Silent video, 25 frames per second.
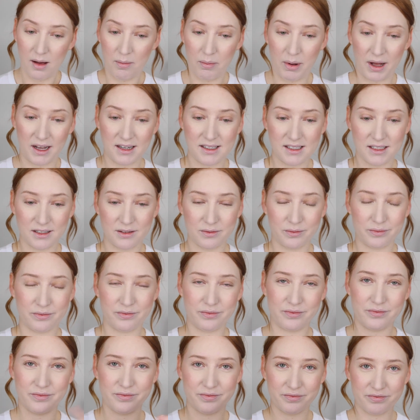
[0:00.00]
But
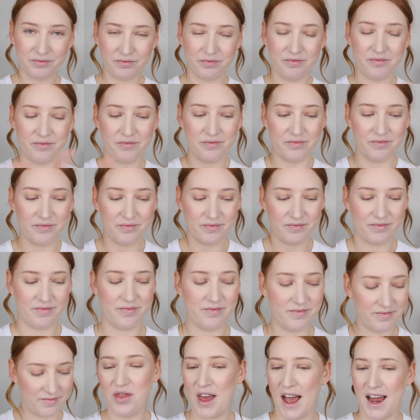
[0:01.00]

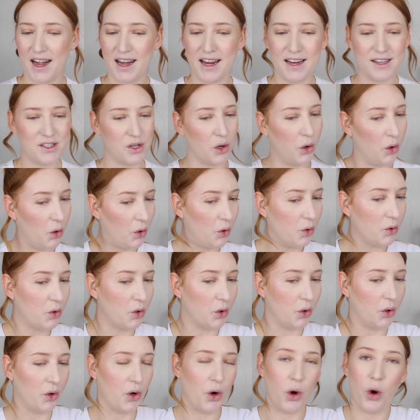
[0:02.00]
that is all
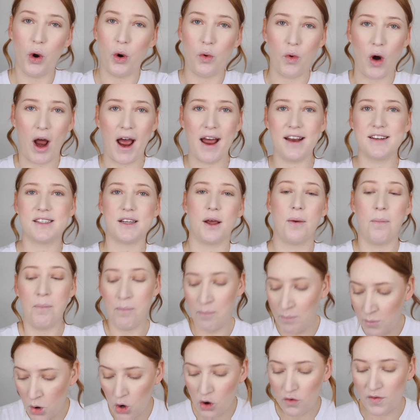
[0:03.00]
good. All right,
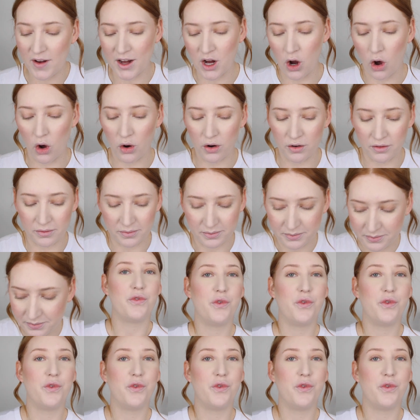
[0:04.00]
moving on.